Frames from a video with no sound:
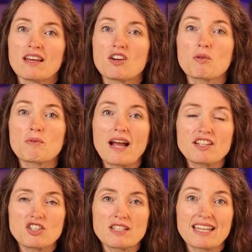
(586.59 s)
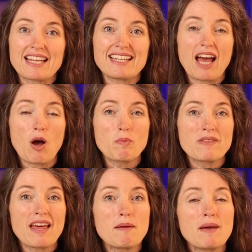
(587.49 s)
corrections and to help
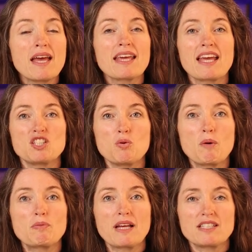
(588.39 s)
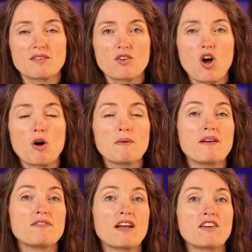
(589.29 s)
them get to a place of calm
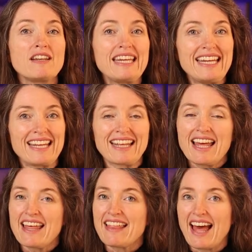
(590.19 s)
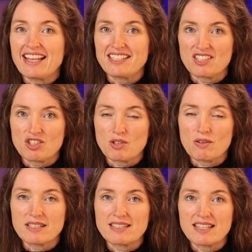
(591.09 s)
if they're needing that additional
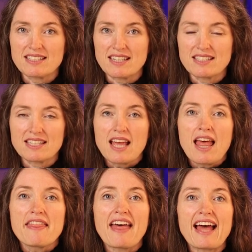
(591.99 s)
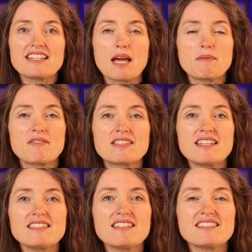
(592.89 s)
assistance. That type of
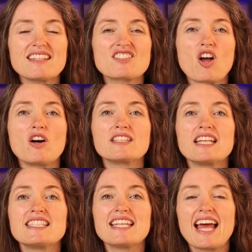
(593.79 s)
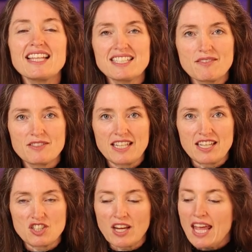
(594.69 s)
assistance is called intensive
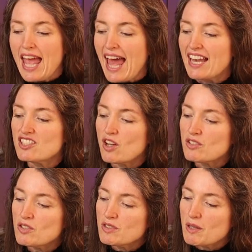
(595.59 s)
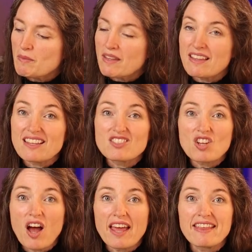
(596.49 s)
teaching, and it's also something that is
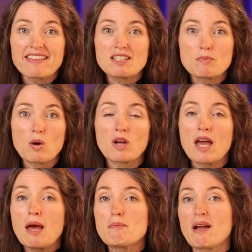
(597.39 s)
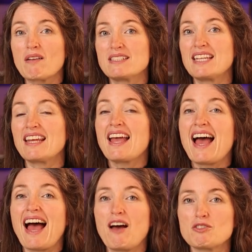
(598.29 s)
taught in this book, Parenting
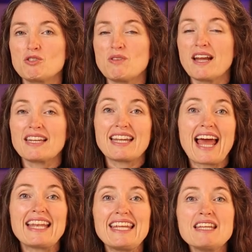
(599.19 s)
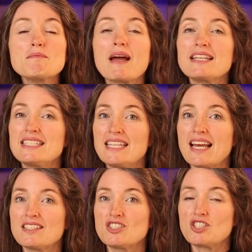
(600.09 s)
a House United, and in my
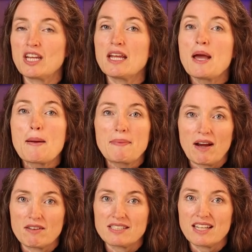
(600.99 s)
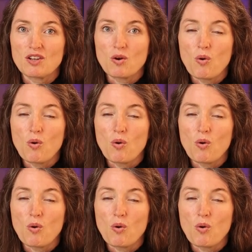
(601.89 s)
TSG parenting